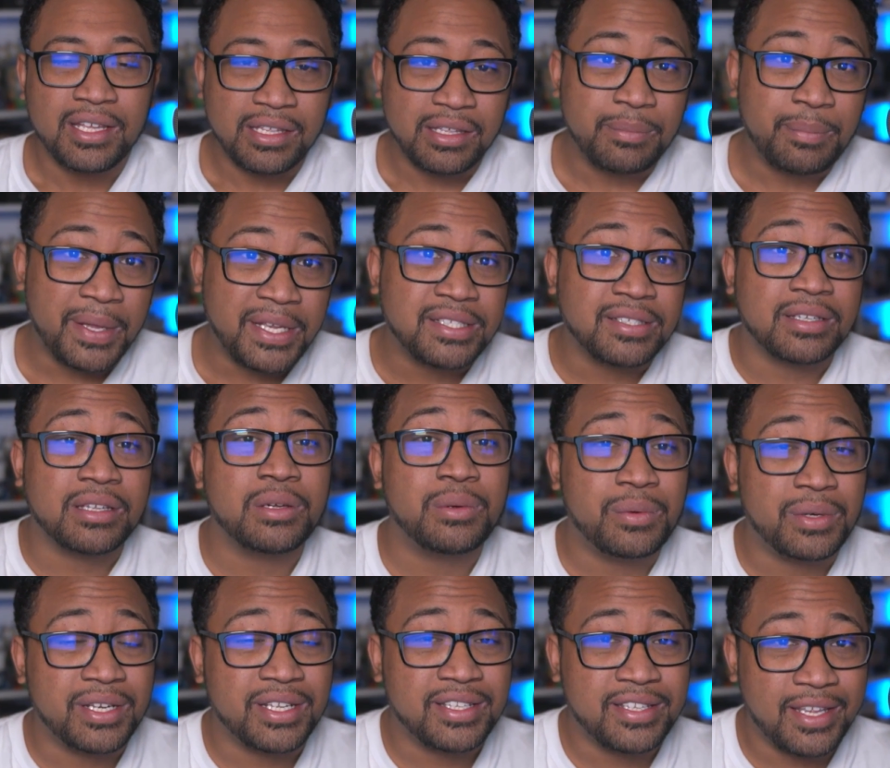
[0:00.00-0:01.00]
You basically
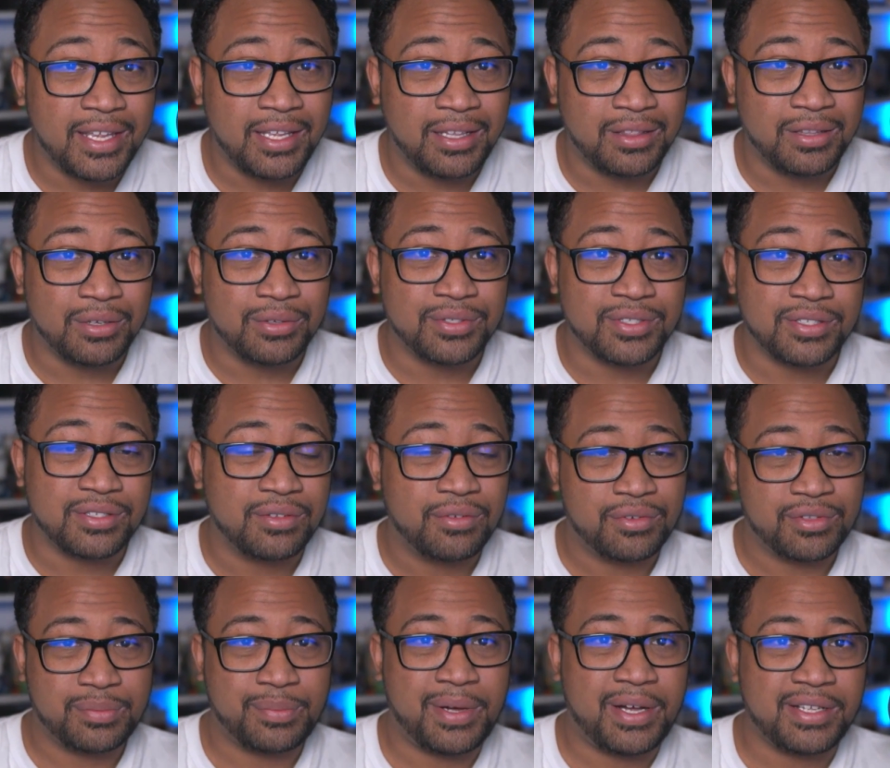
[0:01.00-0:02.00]
want to take those as
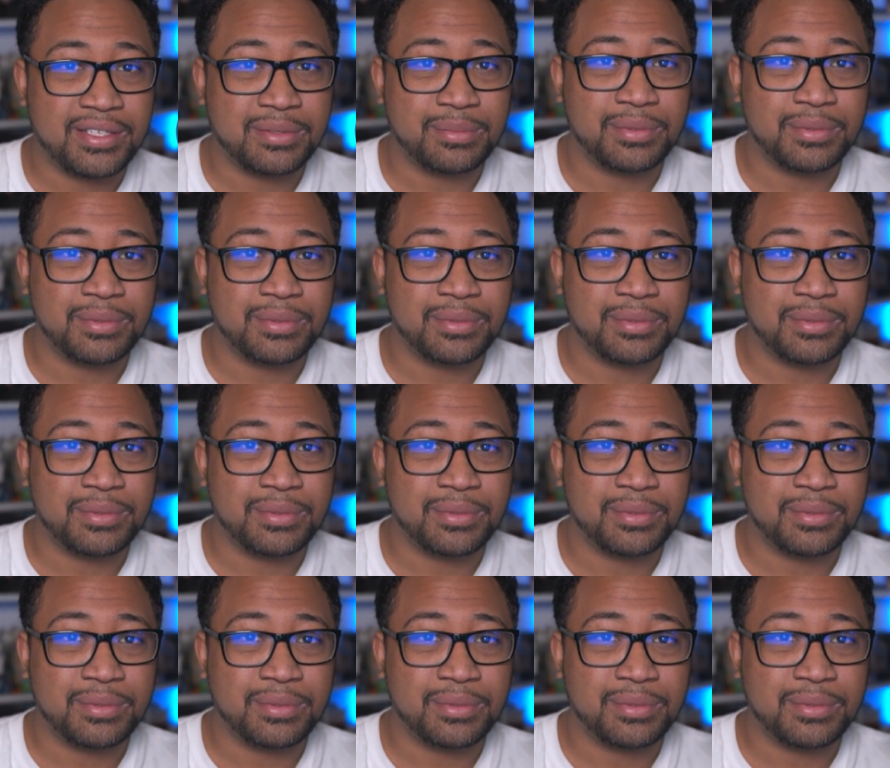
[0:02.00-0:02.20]
soon as possible.